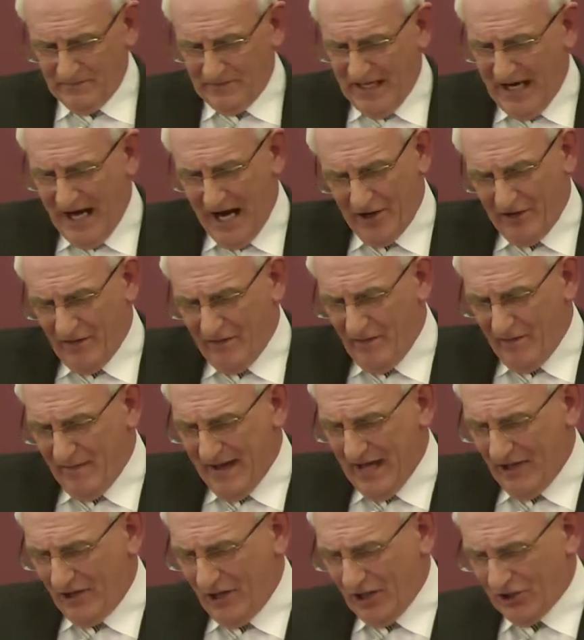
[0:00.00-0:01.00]
I heard of a
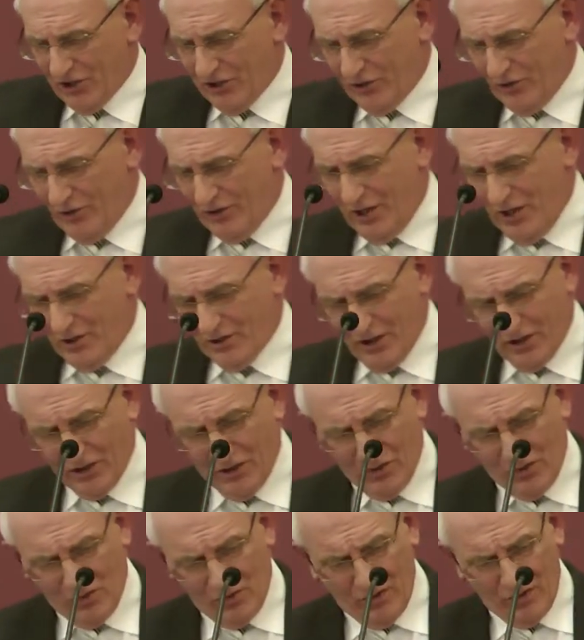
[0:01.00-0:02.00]
man not so long
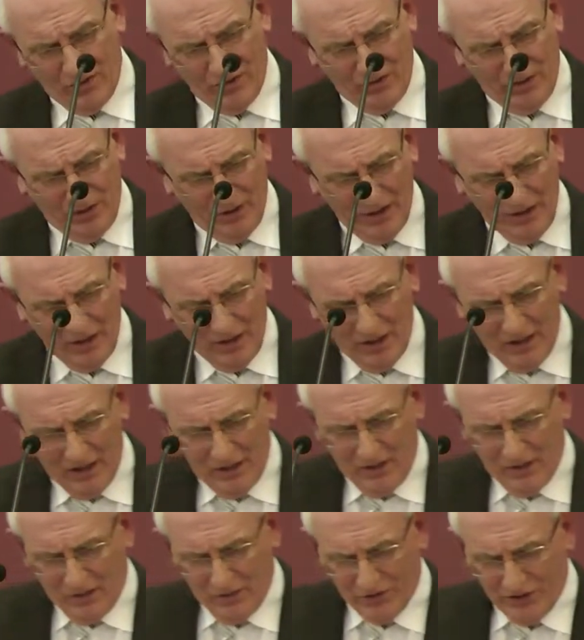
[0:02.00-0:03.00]
ago who
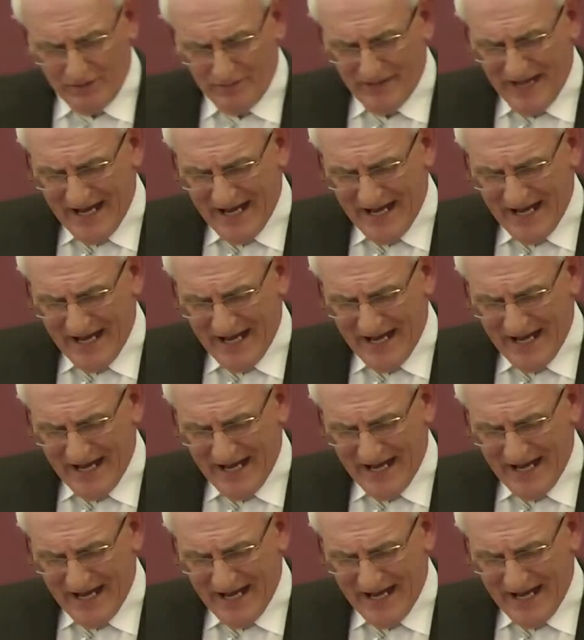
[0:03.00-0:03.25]
was a